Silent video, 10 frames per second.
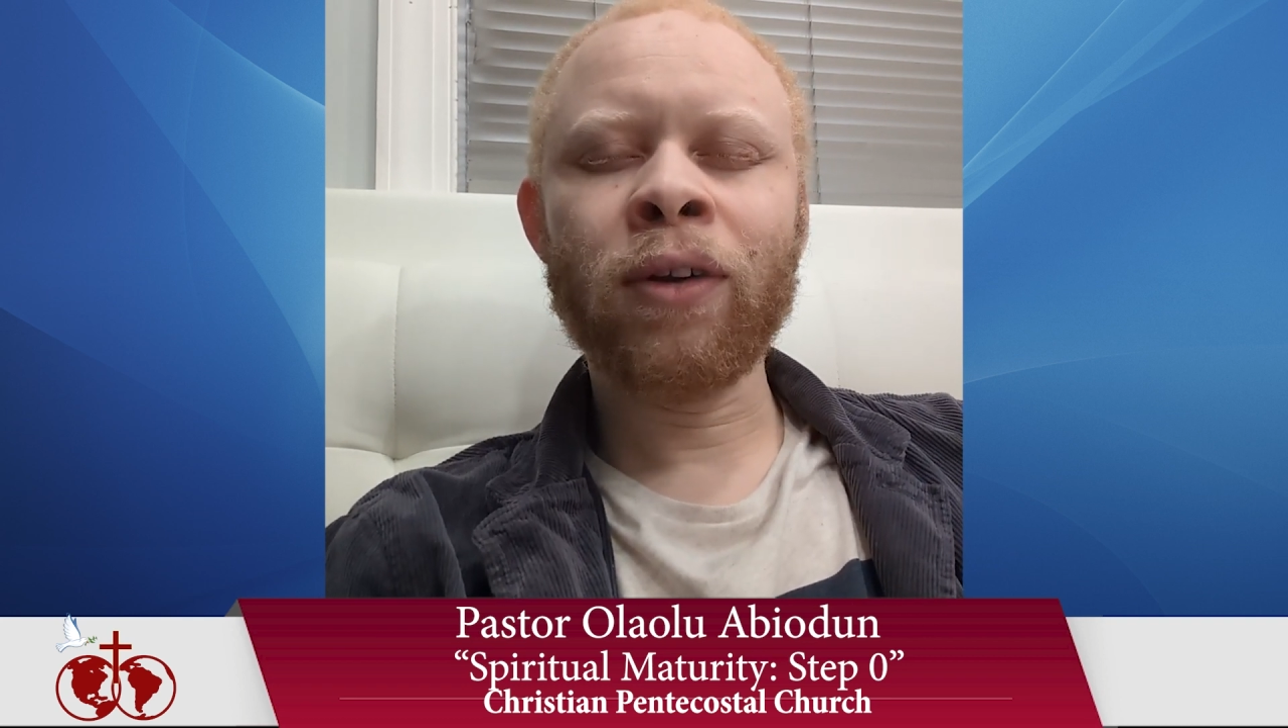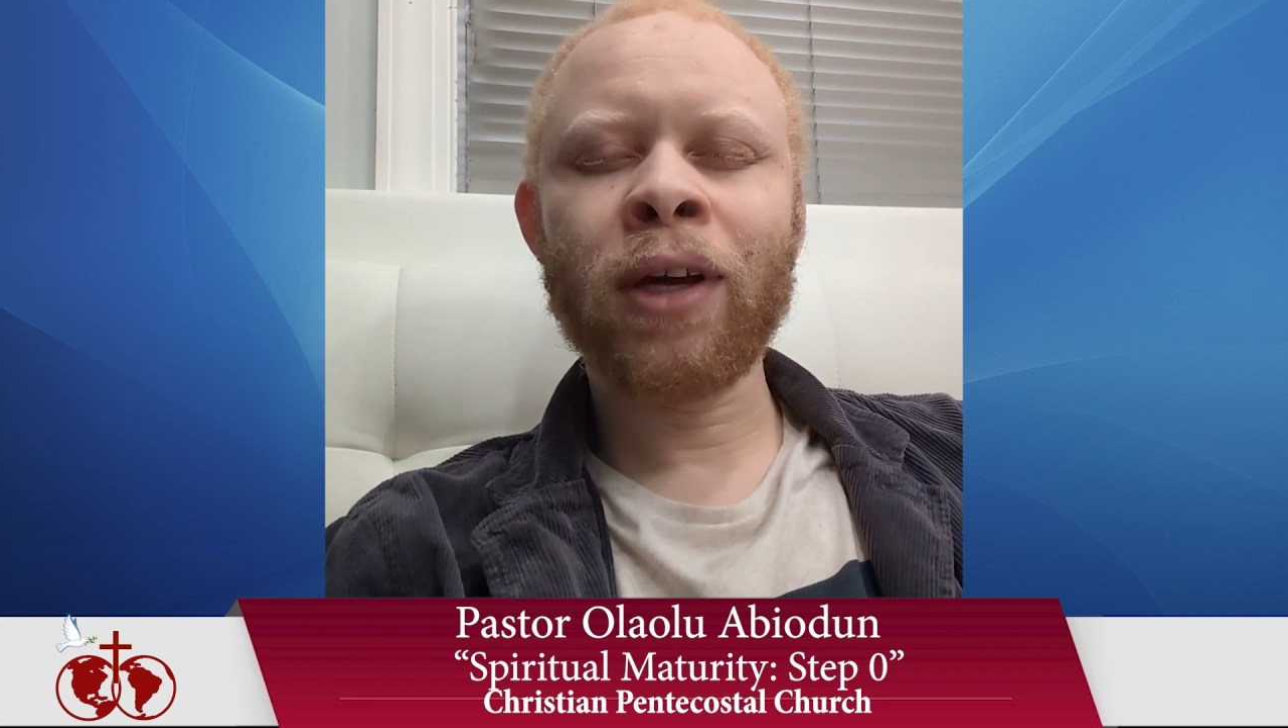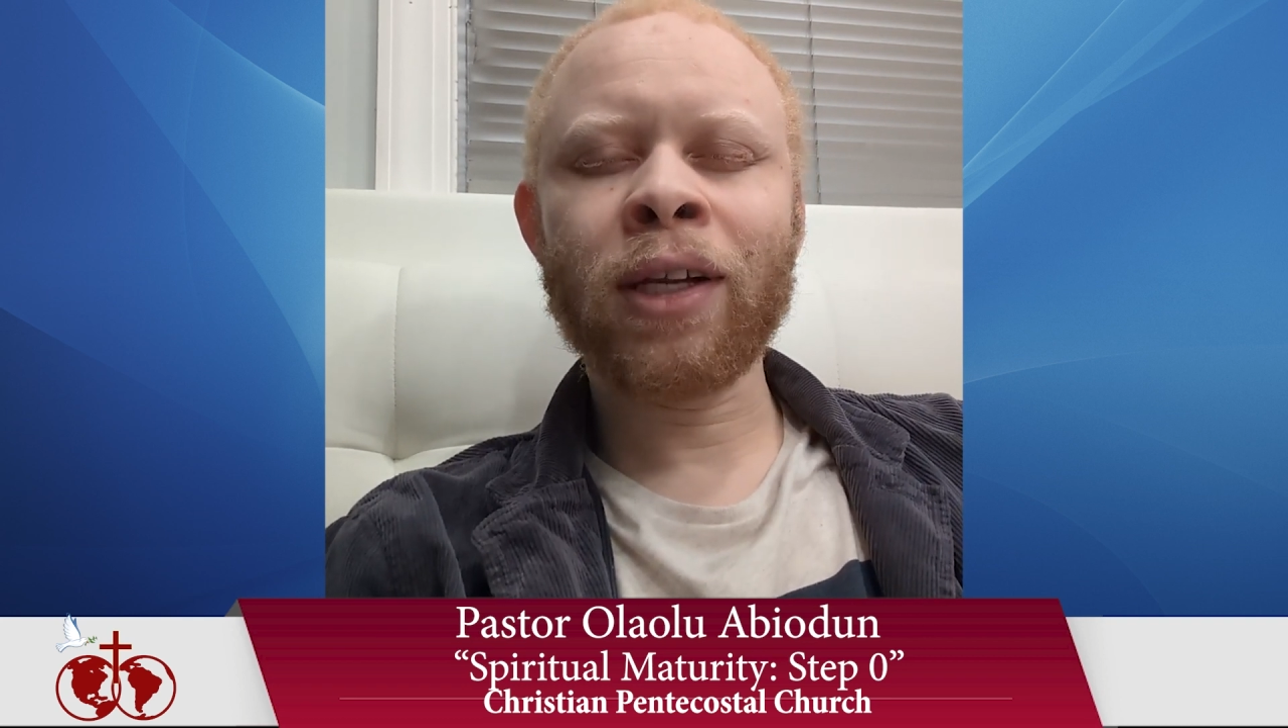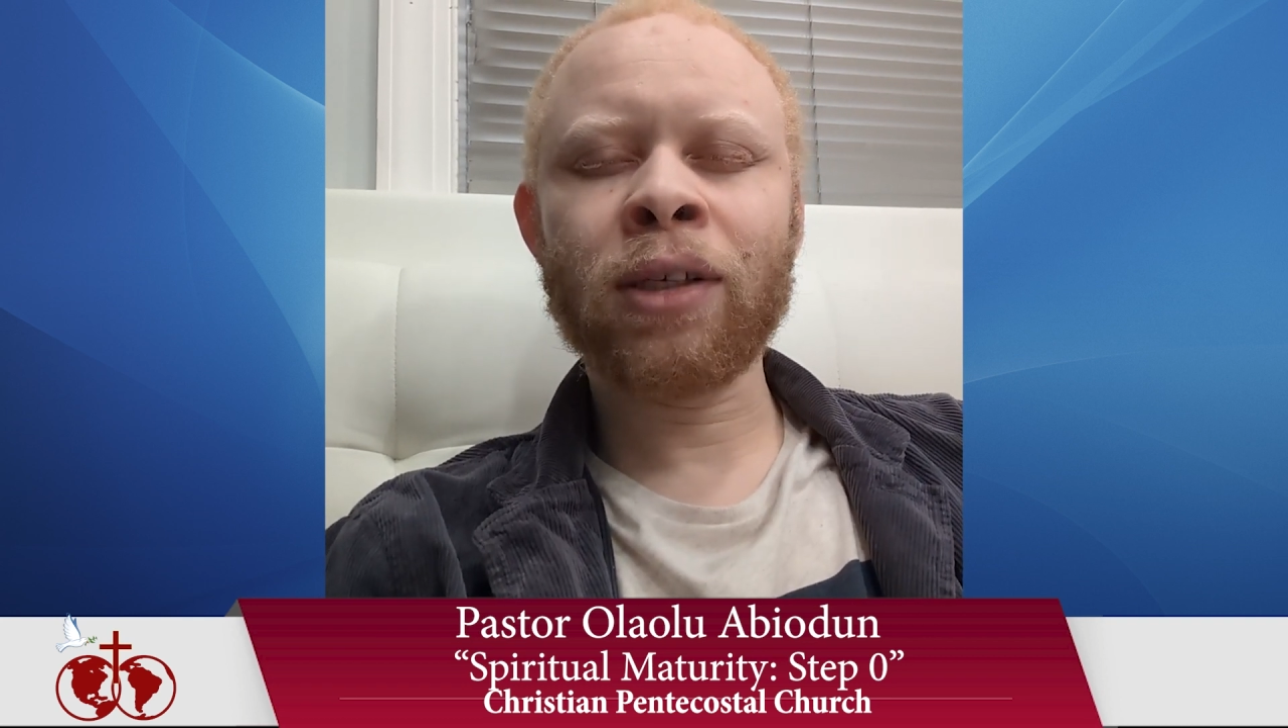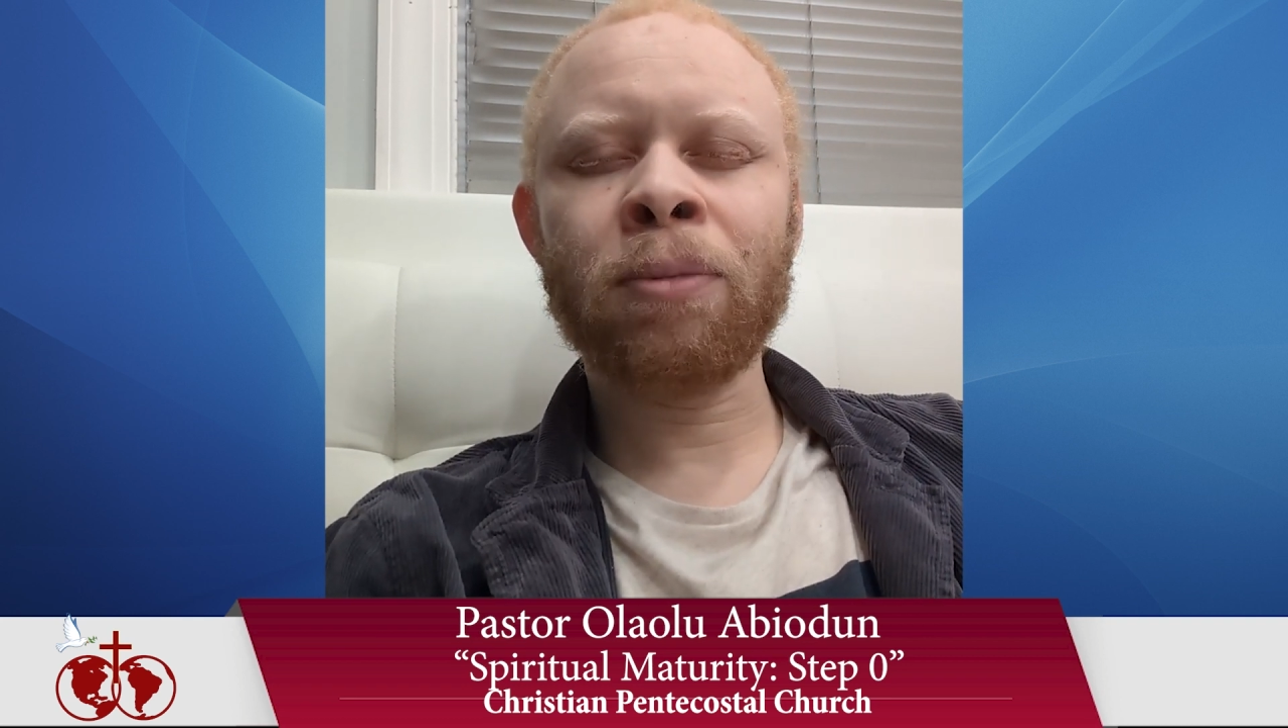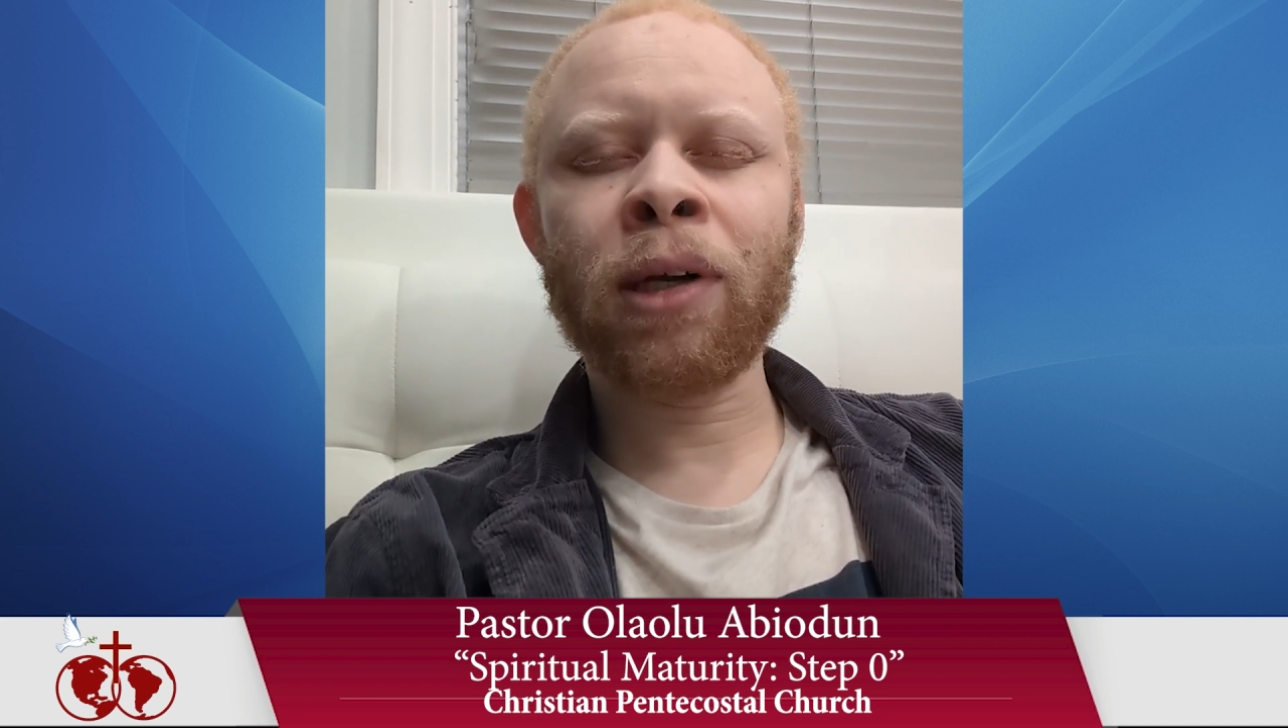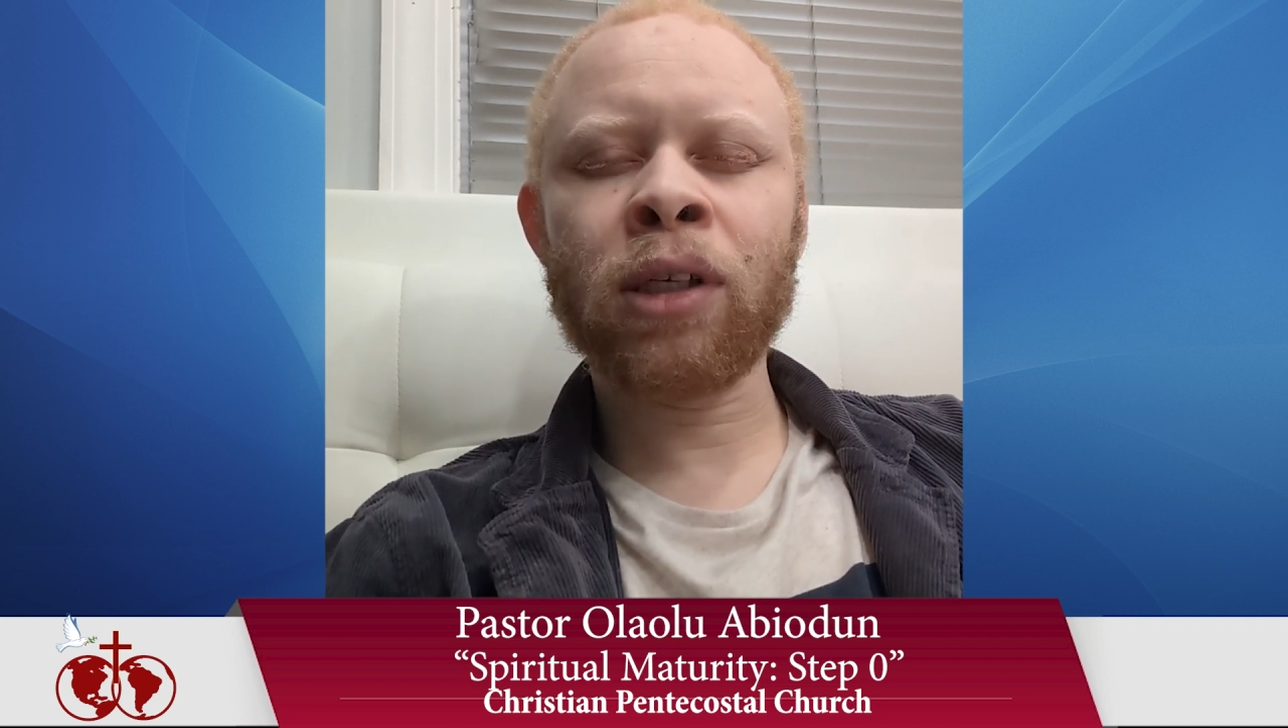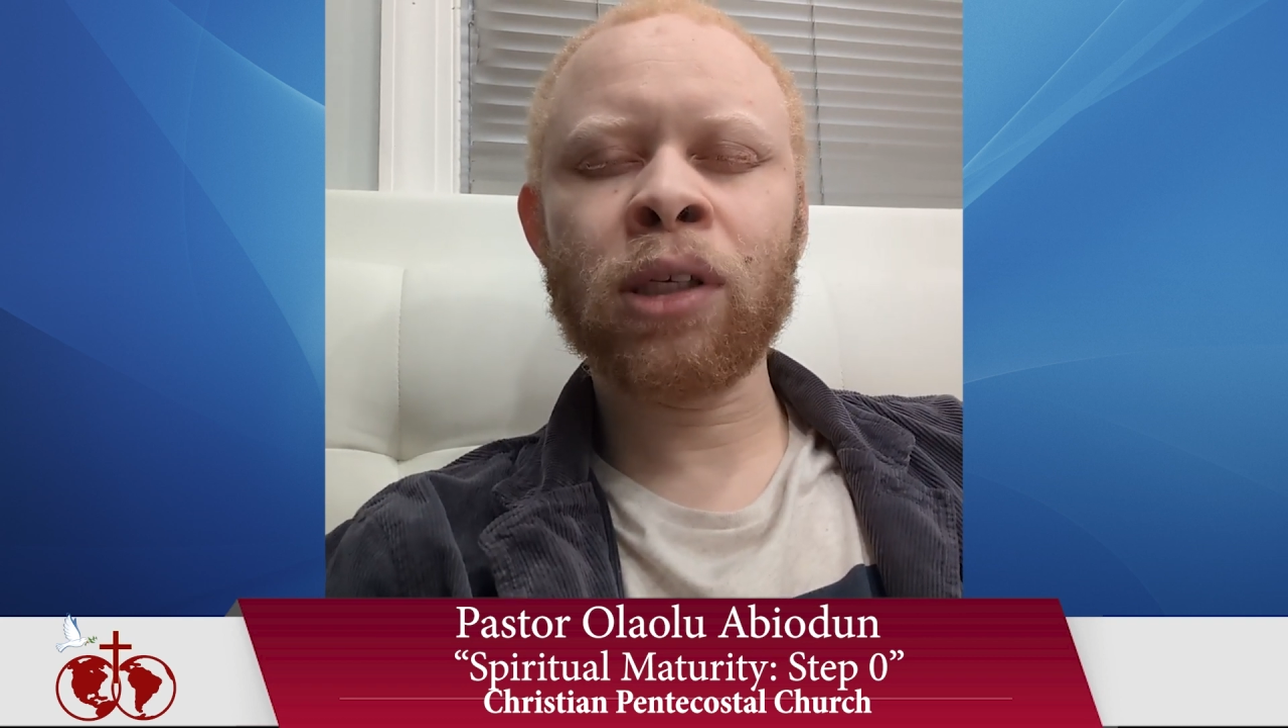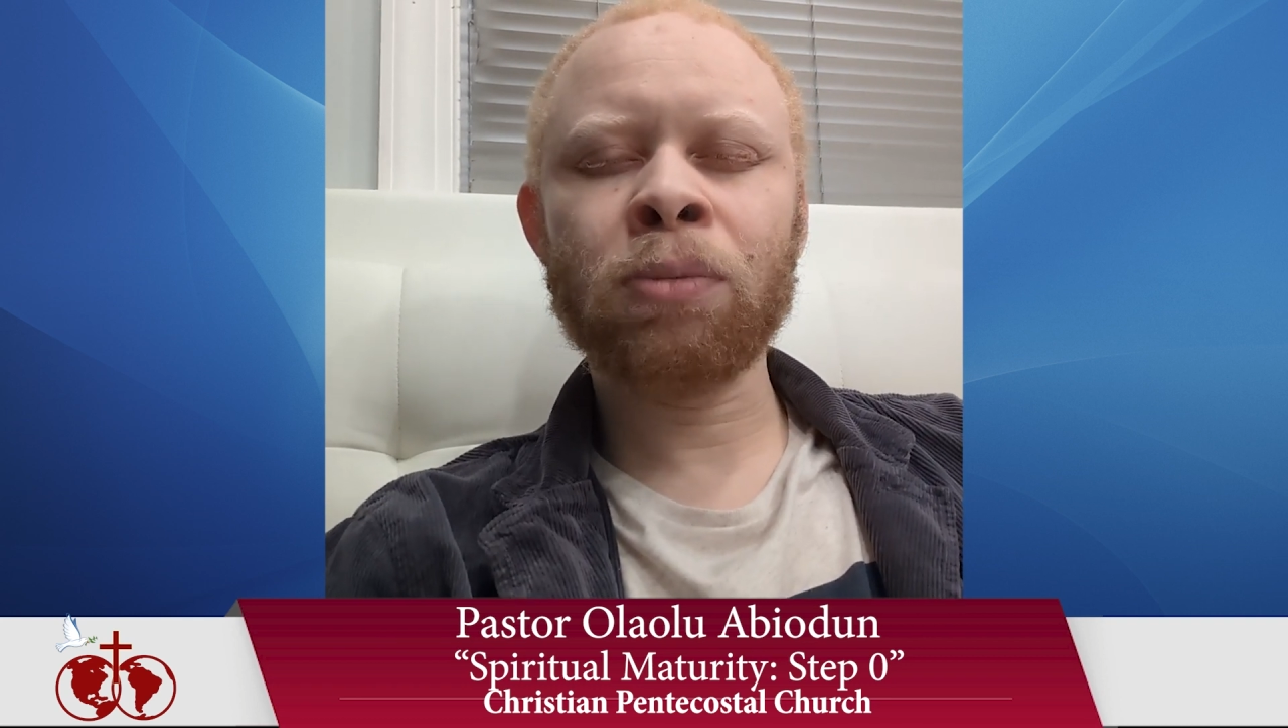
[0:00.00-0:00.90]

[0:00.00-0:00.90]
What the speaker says: that's about to